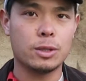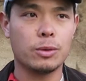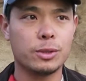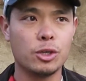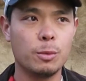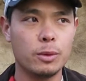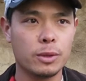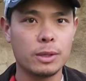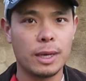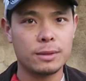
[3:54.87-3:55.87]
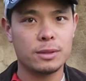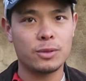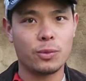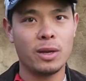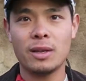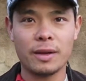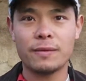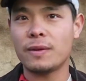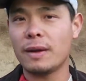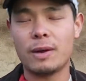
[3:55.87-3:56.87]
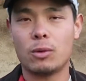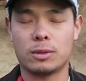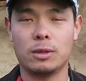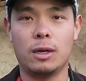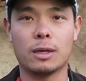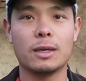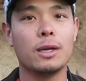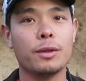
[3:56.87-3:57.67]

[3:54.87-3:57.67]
So Skill Builder classes run like 5 hours long.